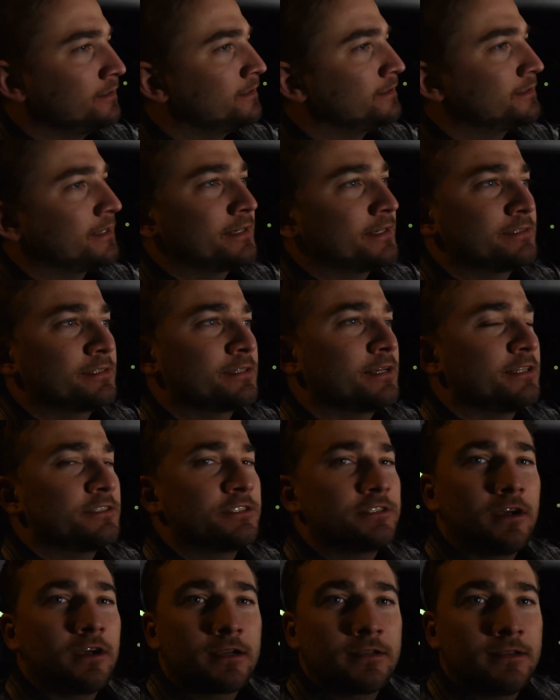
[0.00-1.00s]
Thanks again,
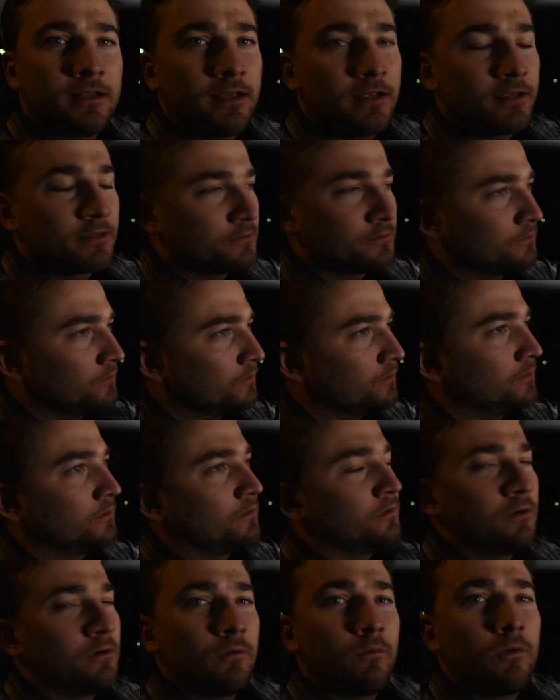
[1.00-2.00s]
Shark Tank.
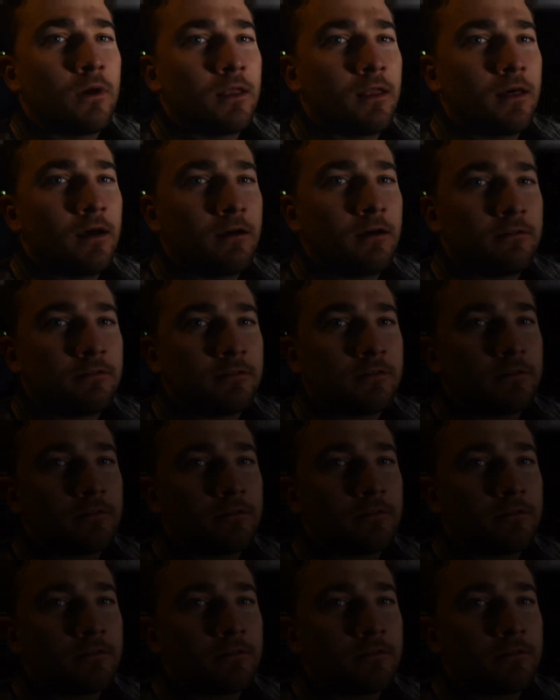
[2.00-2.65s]
One love.